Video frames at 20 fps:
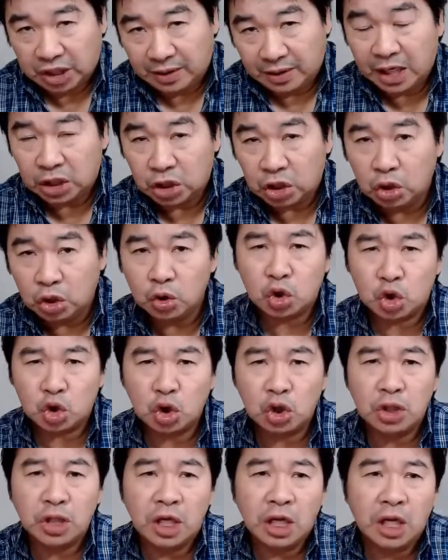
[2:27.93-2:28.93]
And you
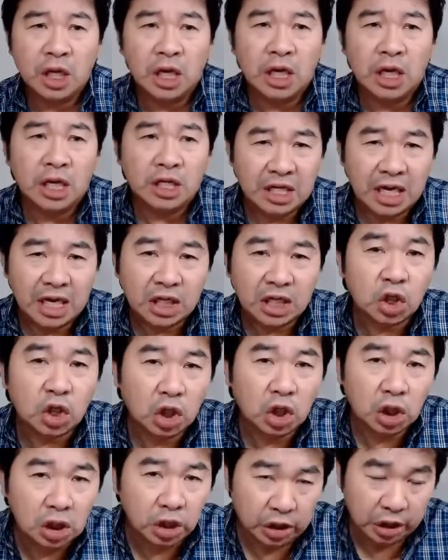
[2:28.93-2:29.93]
should take a good
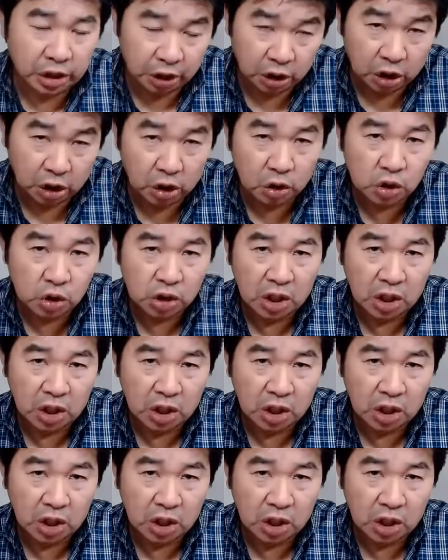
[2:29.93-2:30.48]
look at those